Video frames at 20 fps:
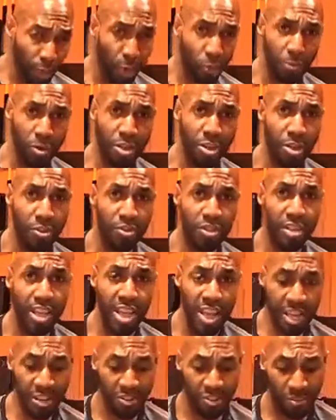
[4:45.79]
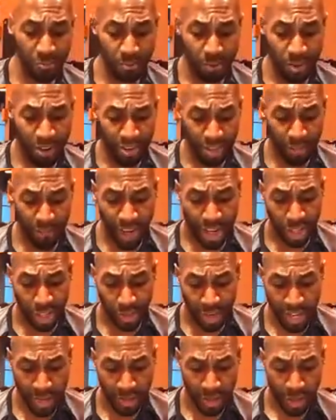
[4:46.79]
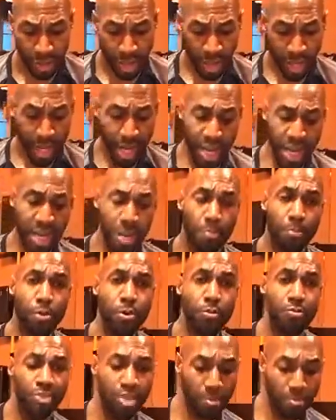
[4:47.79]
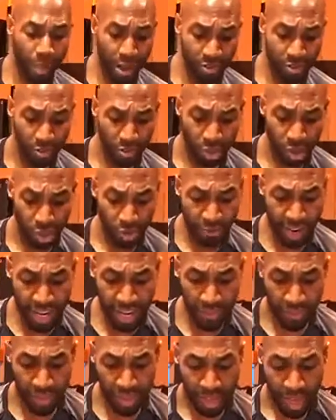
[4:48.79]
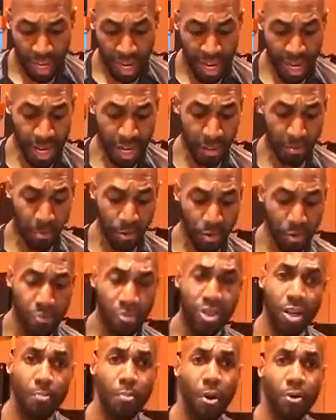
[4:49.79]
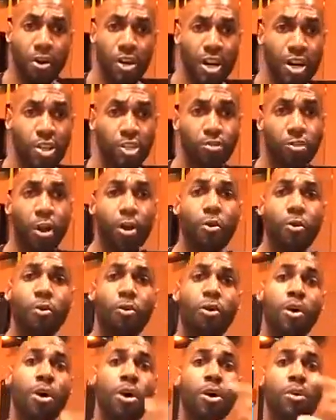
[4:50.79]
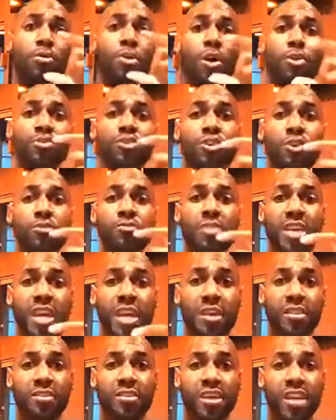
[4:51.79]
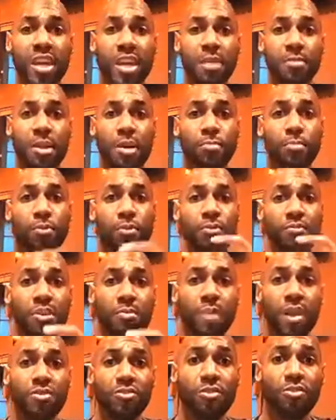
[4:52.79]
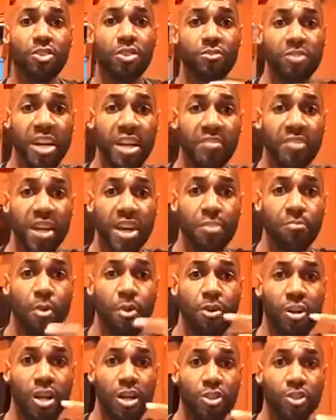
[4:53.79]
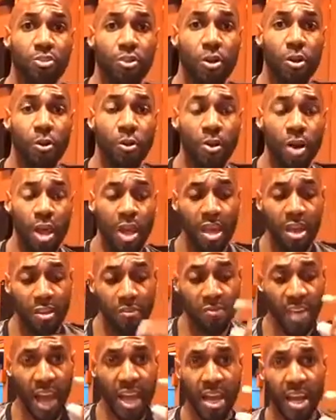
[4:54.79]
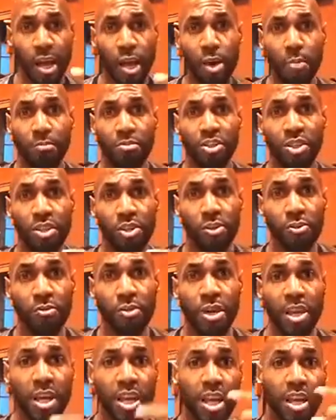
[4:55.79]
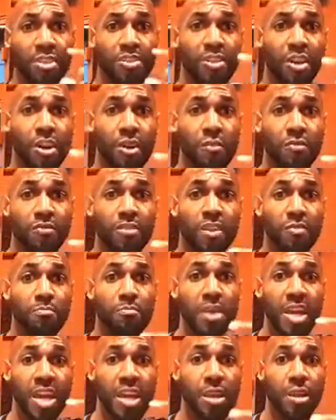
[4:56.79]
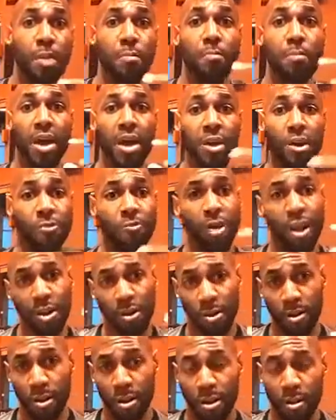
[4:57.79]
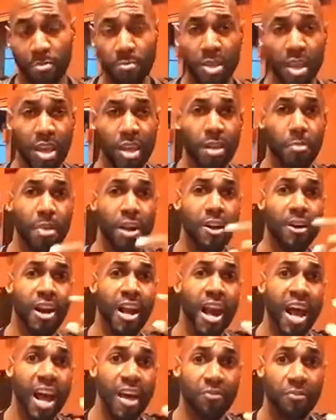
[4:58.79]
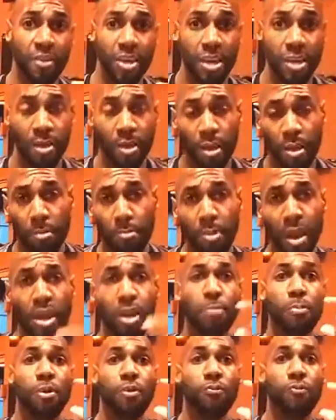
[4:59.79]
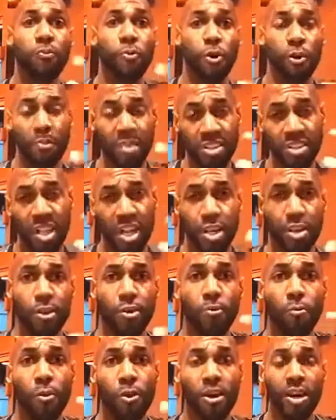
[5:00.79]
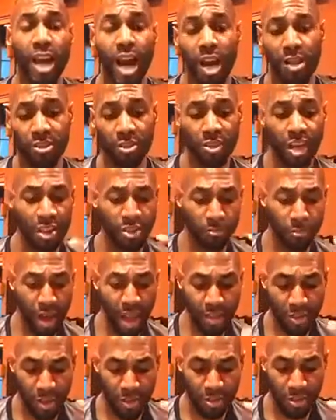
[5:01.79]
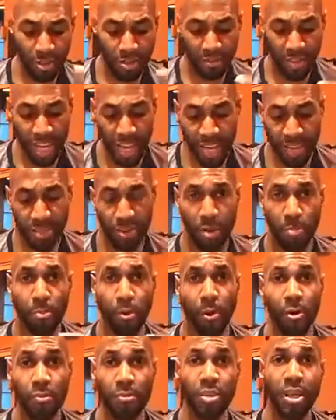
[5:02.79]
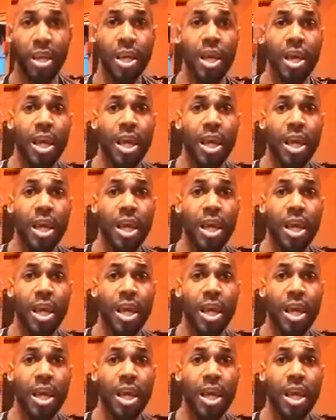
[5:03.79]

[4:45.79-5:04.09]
reduce the risk of injury. It improves your muscle strength and improves your motor control. Those two things, team, improving muscle strength and motor control, that helps you in terms of being a better runner, being a better athlete, better performance in your workouts. That's why those two things are important,